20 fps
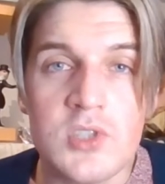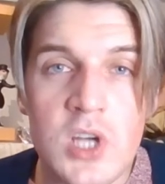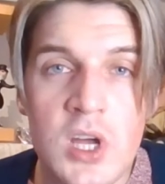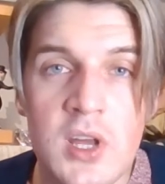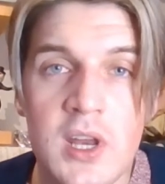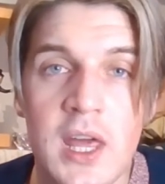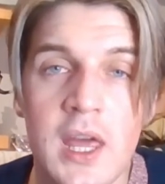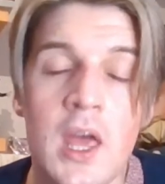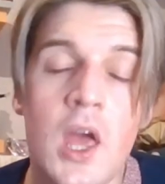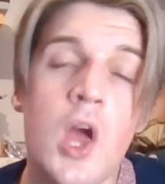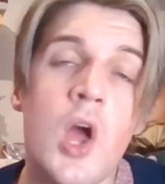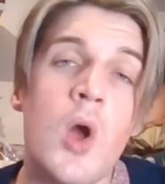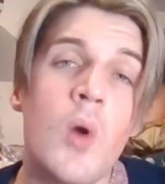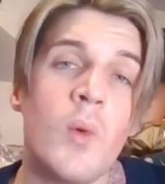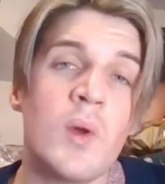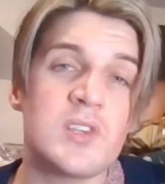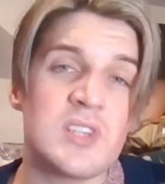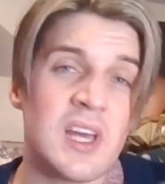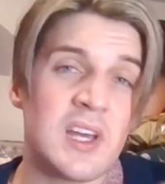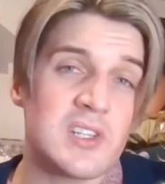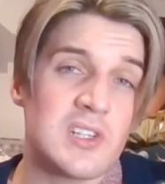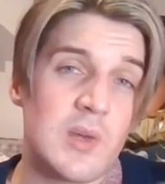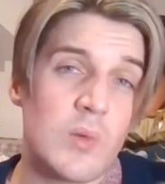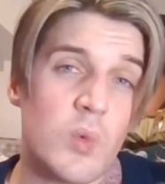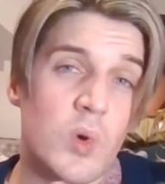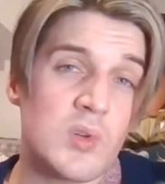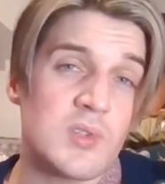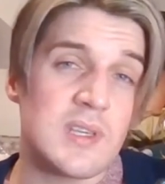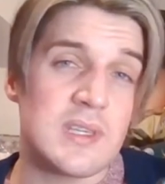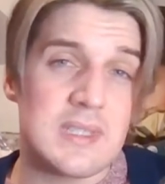journey, which actually
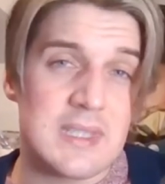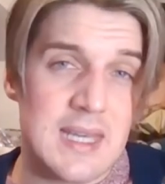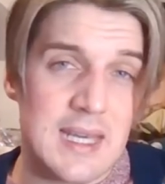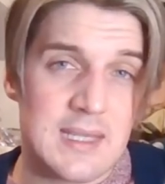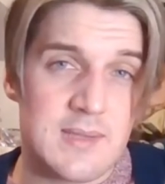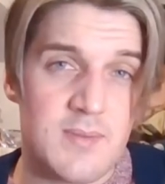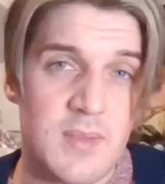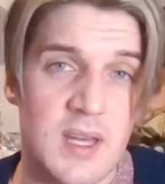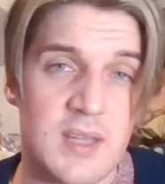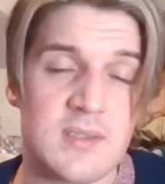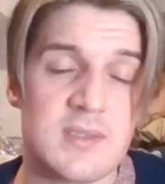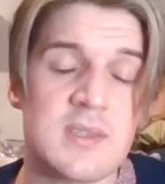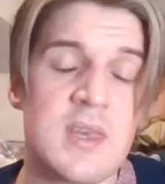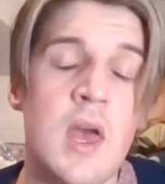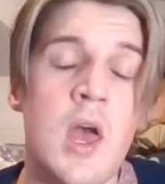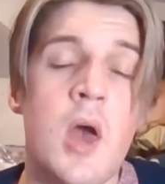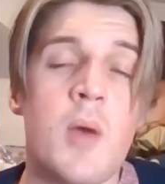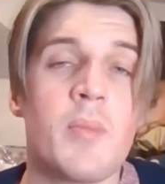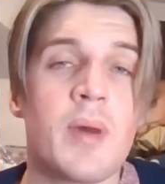was at six months.